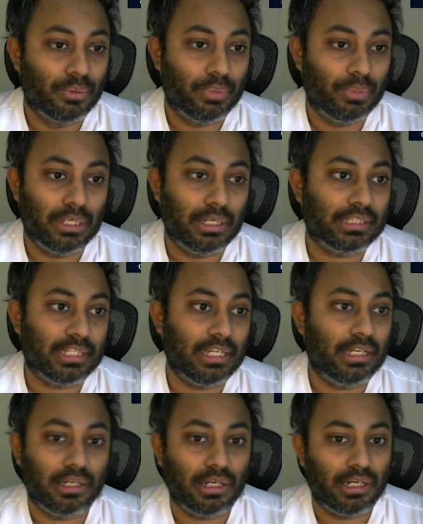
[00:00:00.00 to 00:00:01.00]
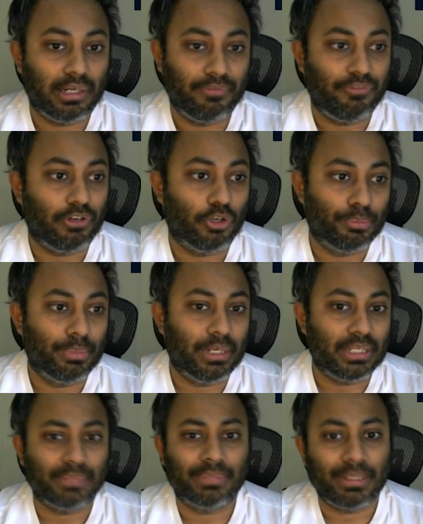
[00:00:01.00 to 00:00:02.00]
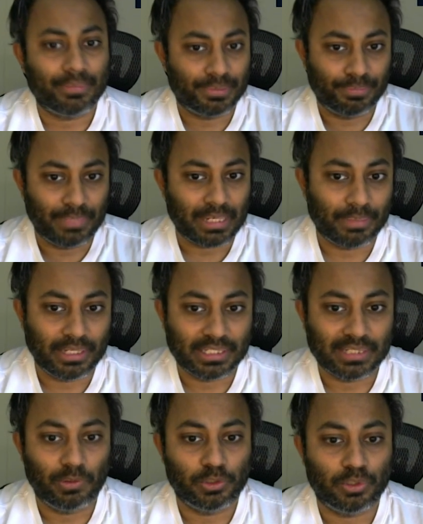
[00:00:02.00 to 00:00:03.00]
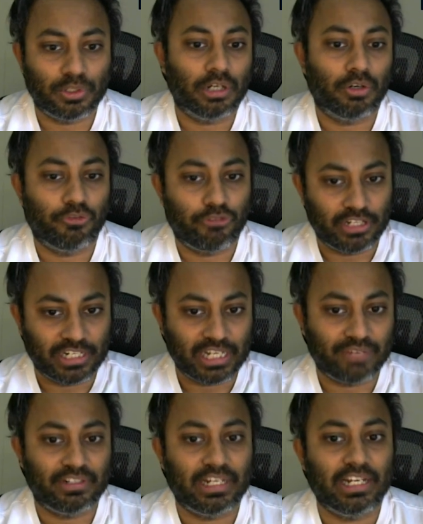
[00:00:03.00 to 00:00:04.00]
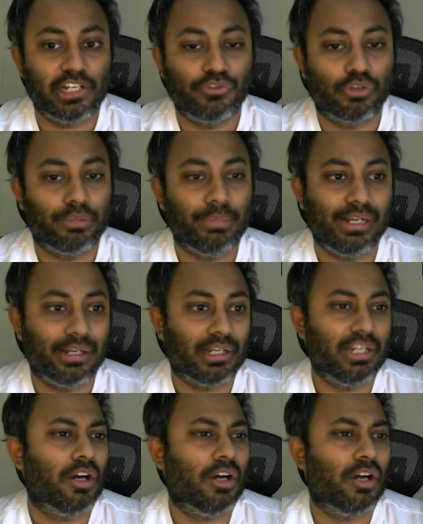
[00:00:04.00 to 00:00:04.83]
Well, I think followed by, sometimes black players have also gone out for the attack with knight h4 immediately,